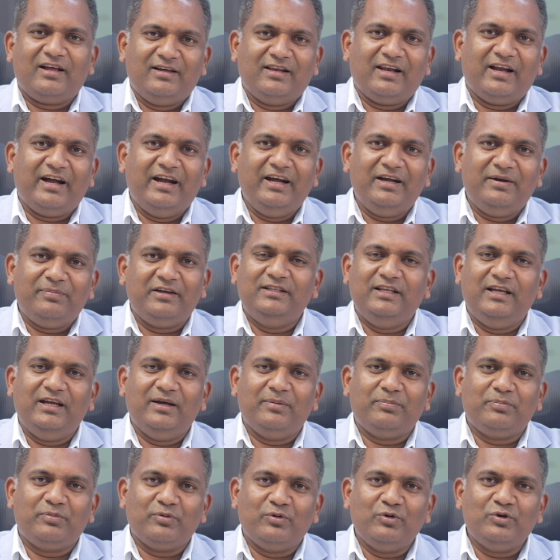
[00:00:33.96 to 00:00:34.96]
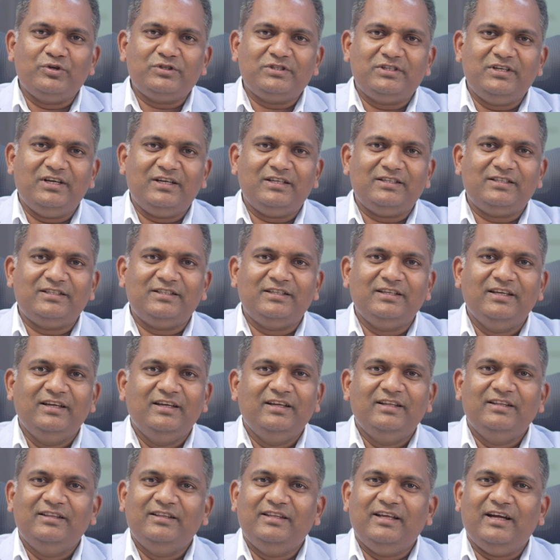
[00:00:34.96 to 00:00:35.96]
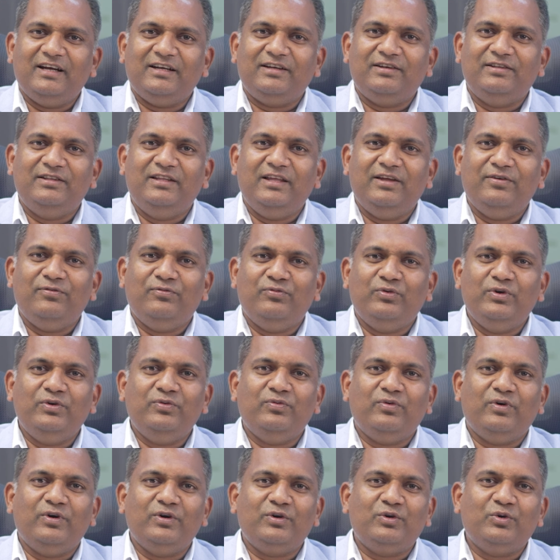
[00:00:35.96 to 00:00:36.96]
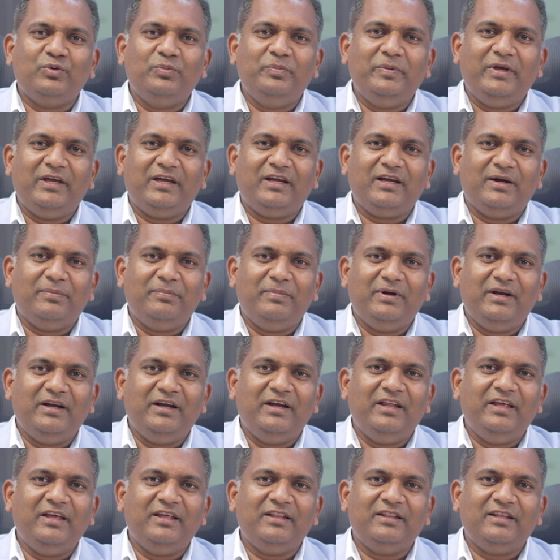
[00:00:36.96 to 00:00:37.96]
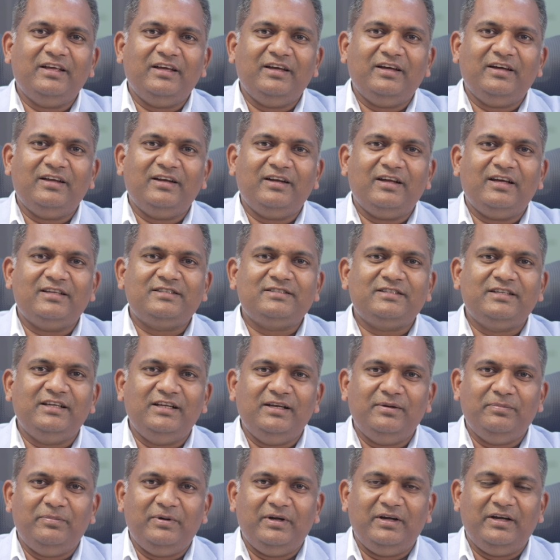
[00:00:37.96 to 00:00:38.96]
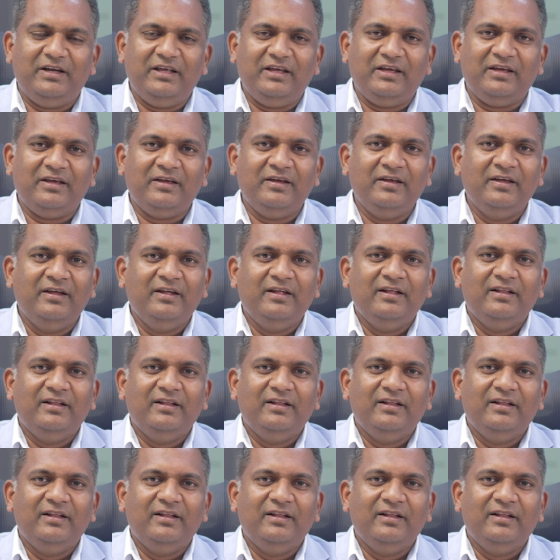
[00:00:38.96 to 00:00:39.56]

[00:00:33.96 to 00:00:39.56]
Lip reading: client, they approached us that we want to make a building there, a steel building.